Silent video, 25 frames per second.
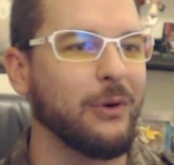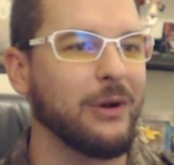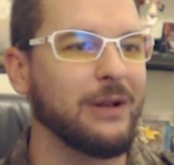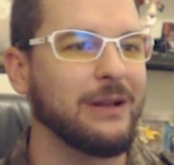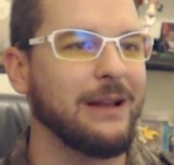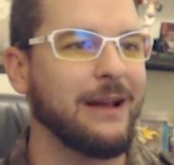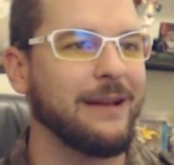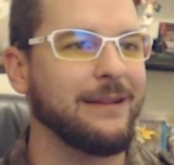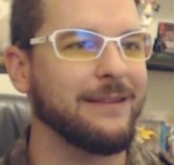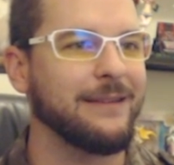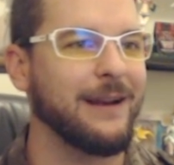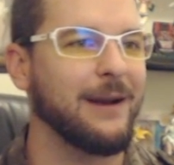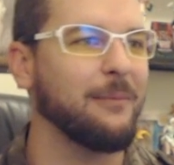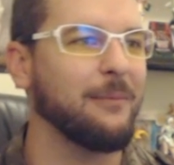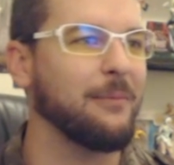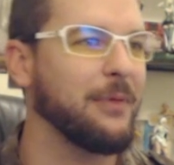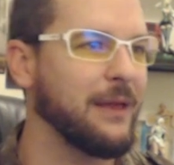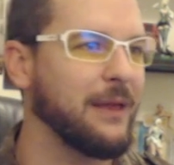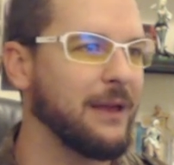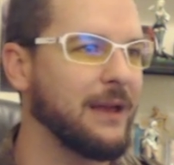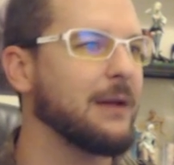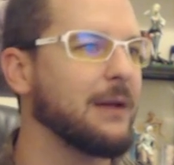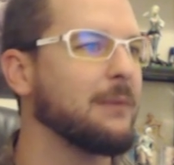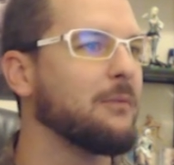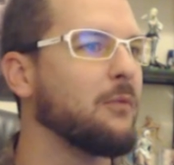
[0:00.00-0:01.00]
class, and I'm
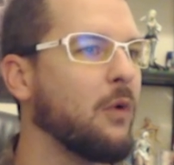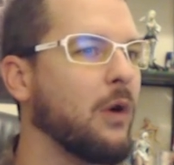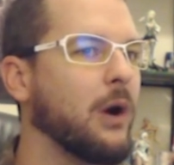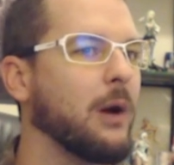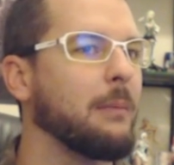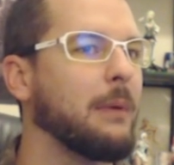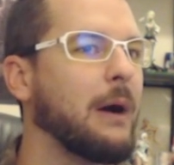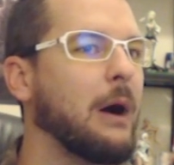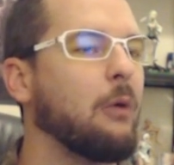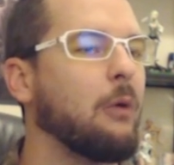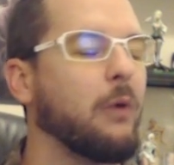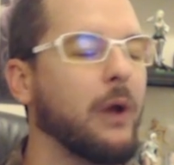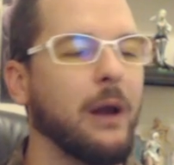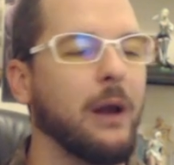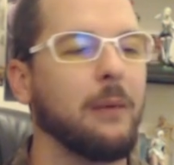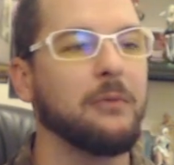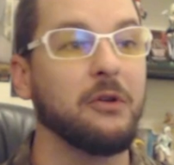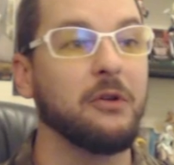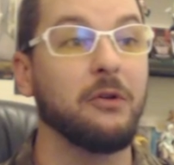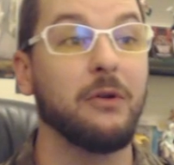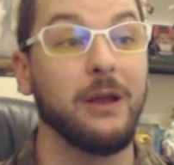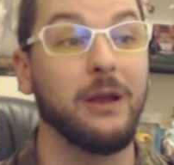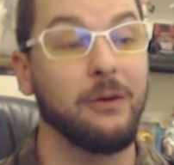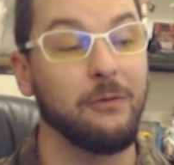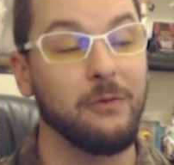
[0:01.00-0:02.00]
thinking more about what I'm
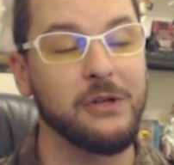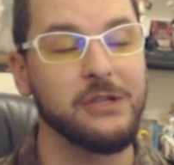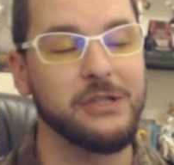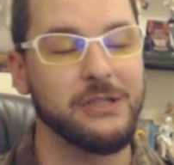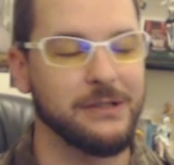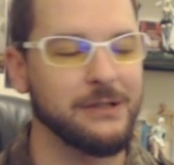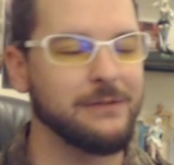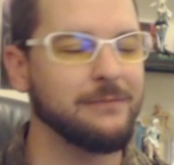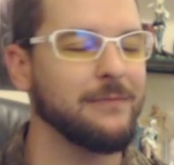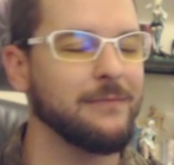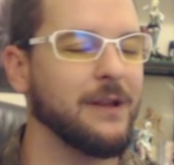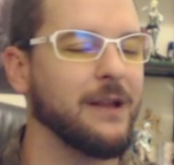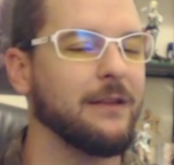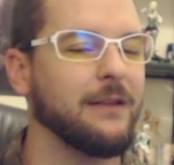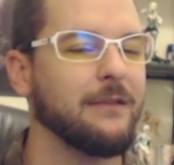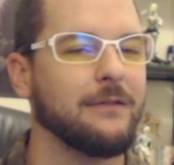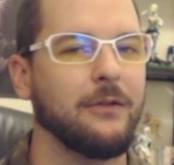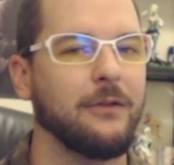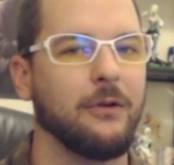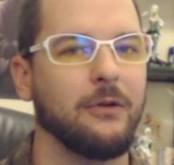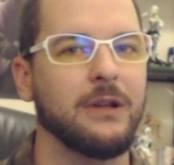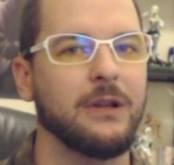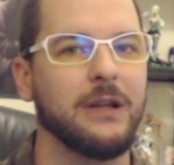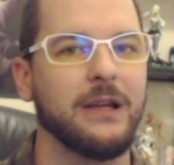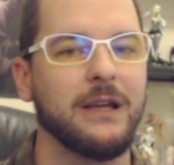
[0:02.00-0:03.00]
doing, which it
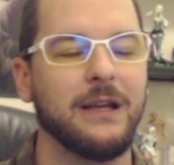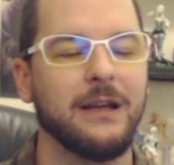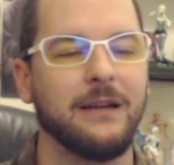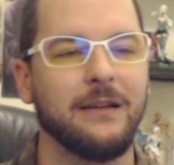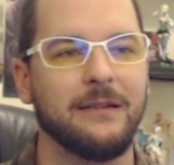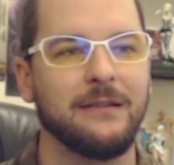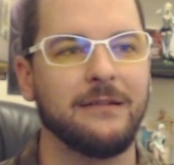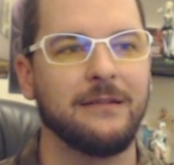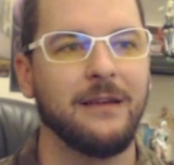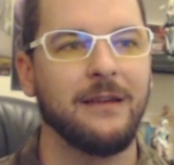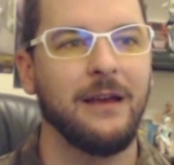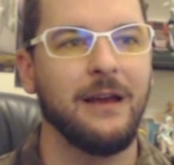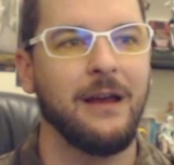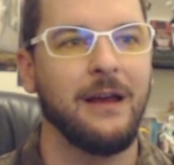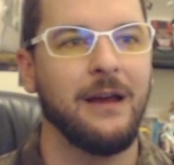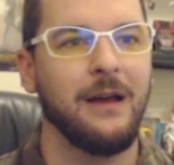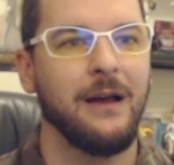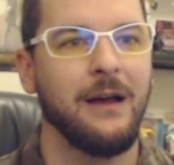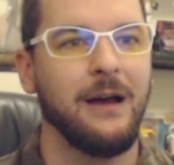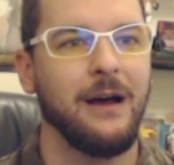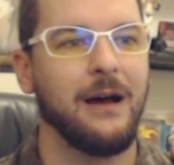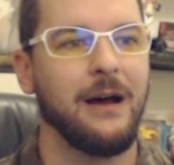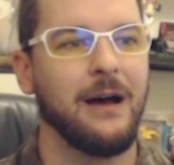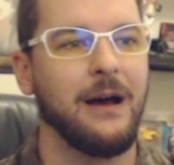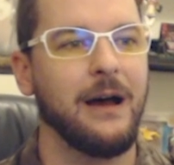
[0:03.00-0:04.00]
certainly is
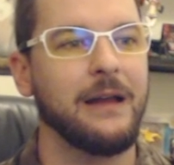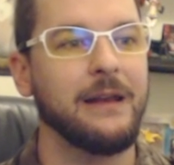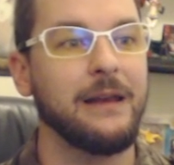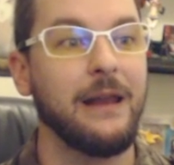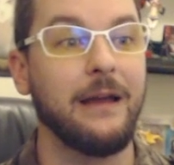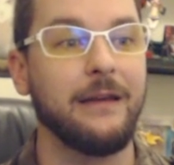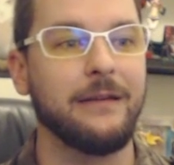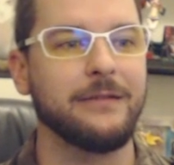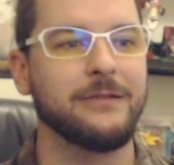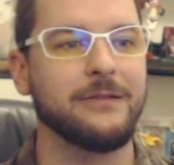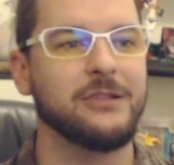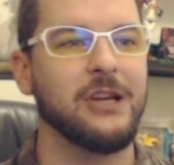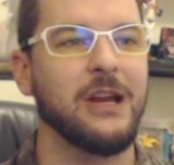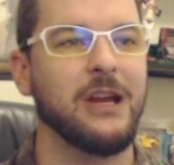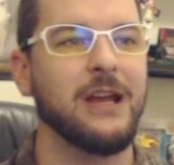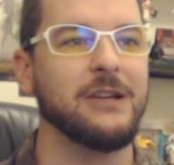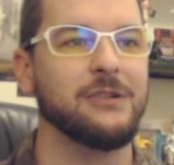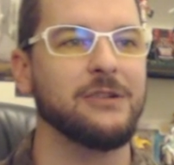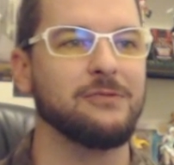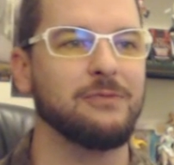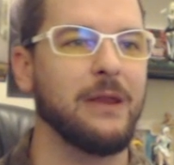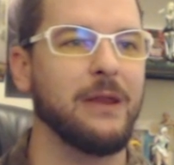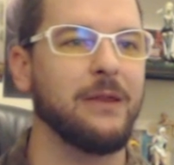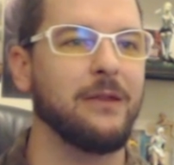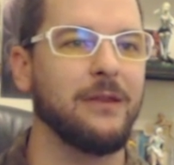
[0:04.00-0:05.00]
a nice
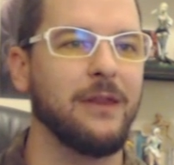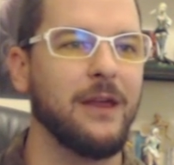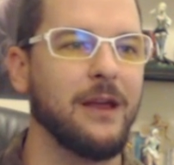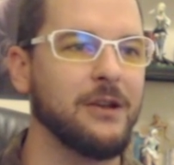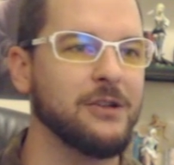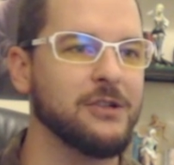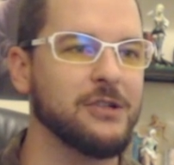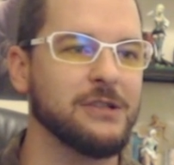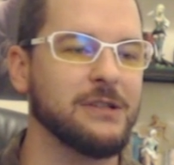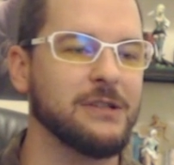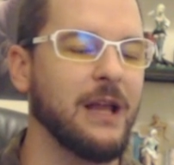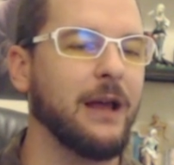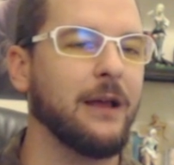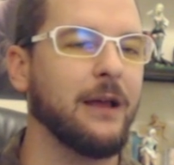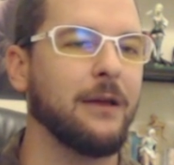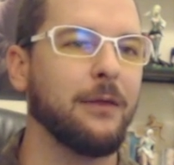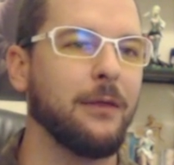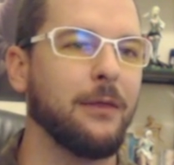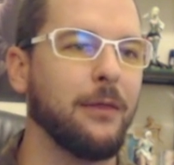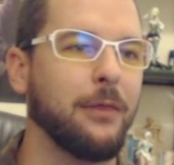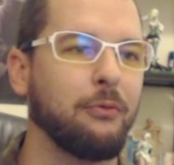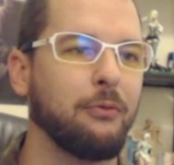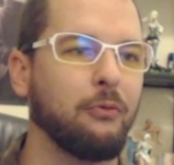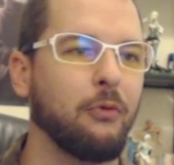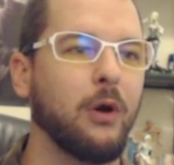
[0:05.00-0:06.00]
change, rather than just like
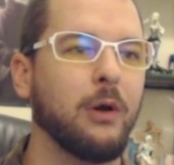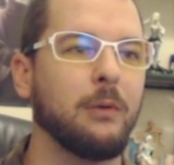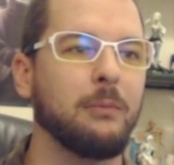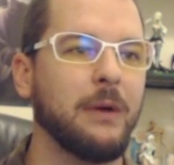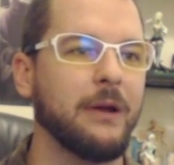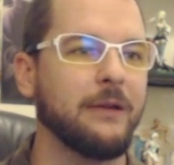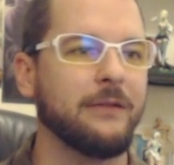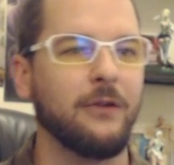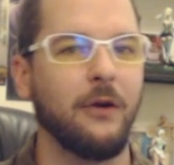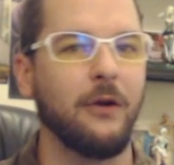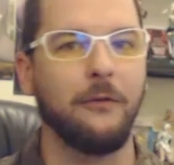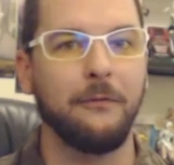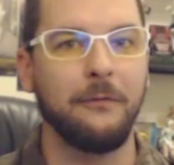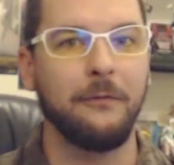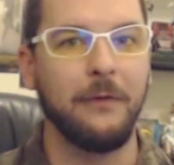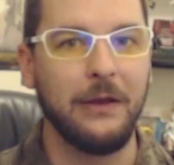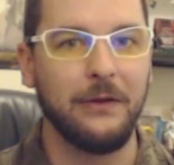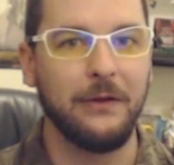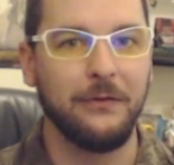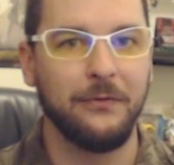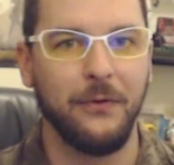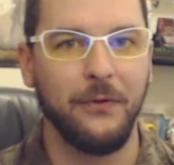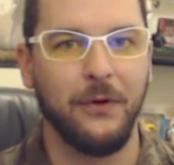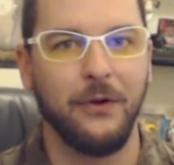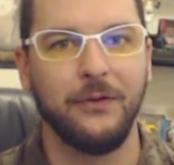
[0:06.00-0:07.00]
throwing myself
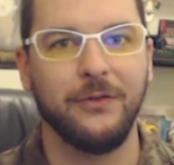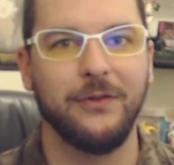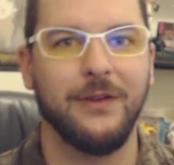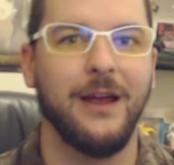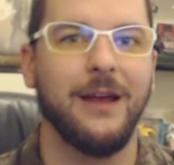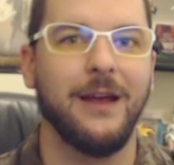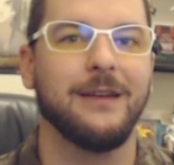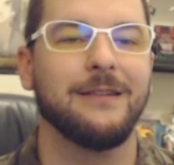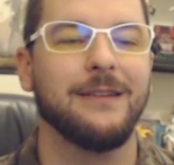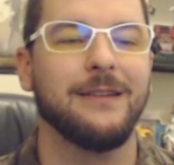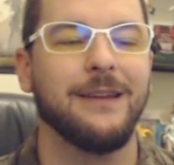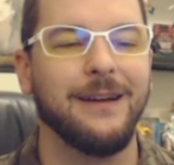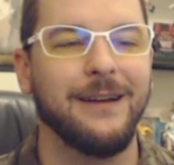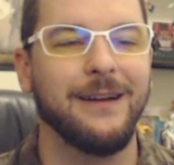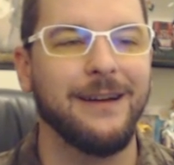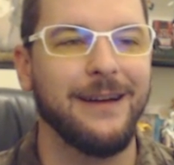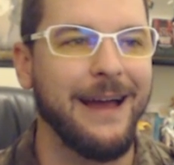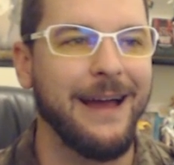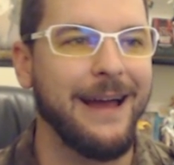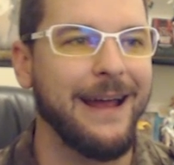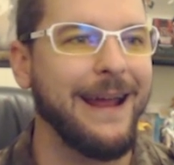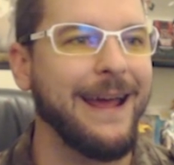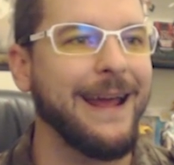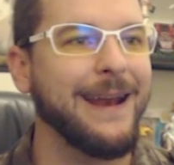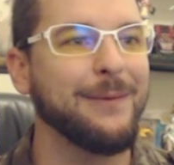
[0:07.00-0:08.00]
face first at
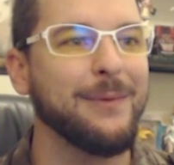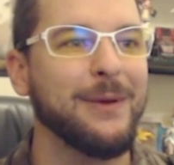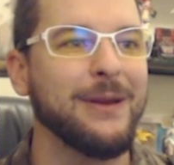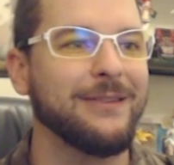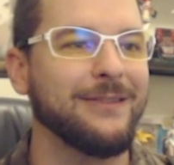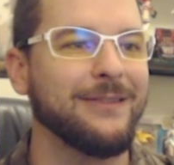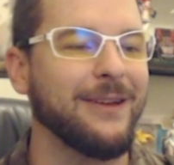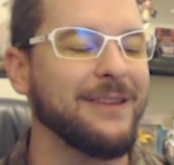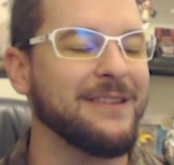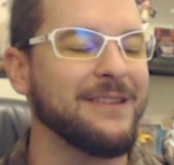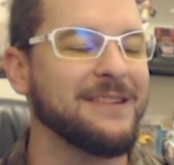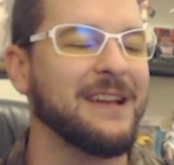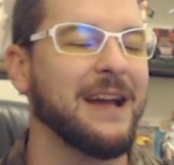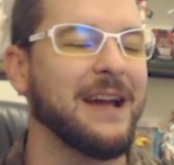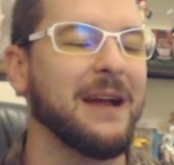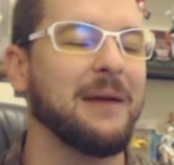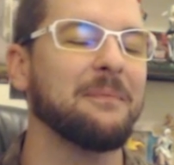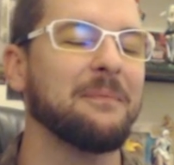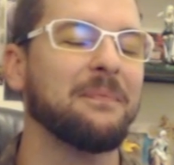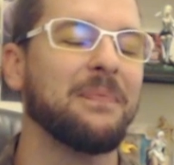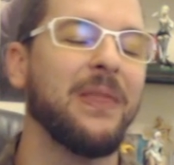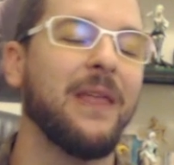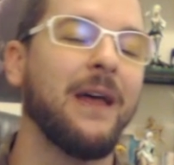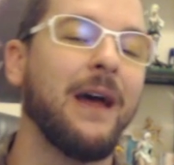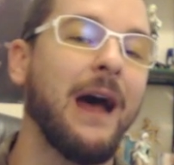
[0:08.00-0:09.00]
enemies all the
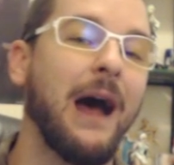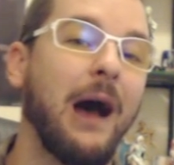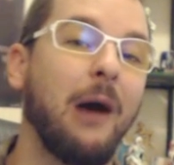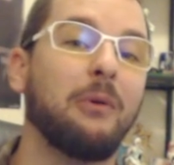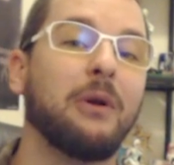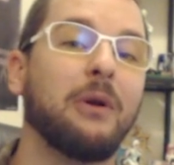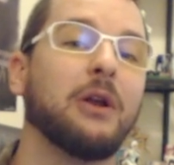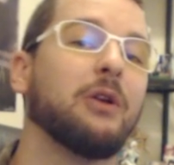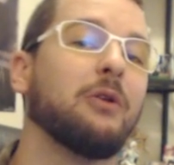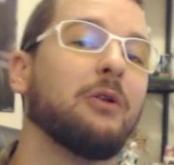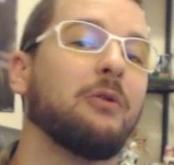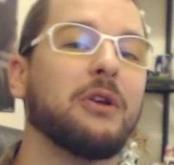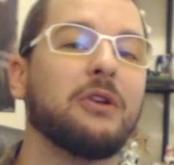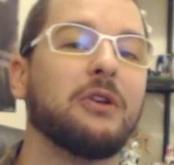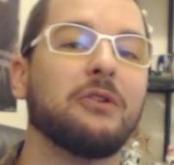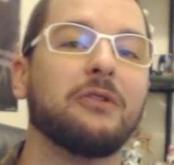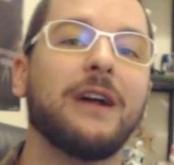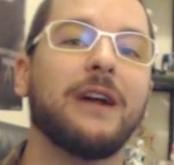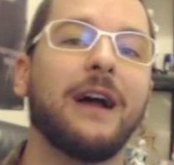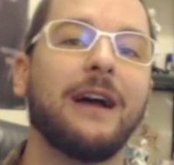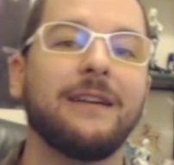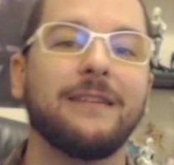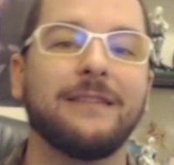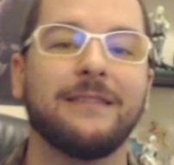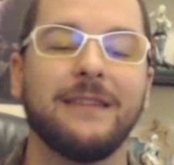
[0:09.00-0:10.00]
time. I want to know what you
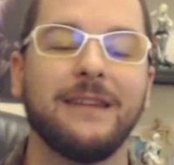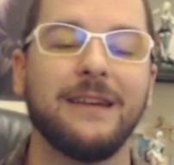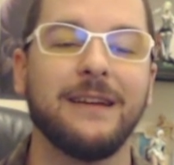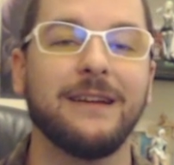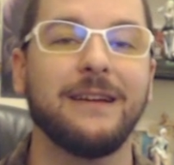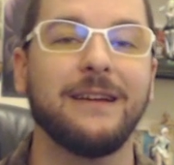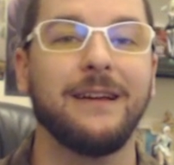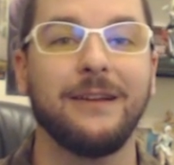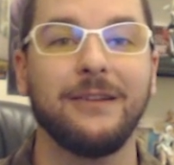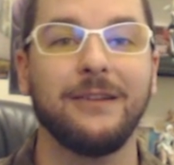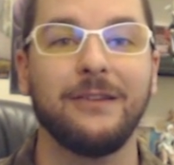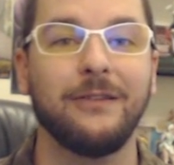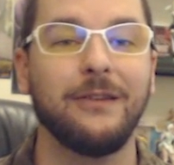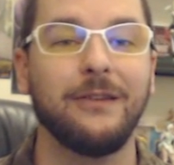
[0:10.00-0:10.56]
guys think.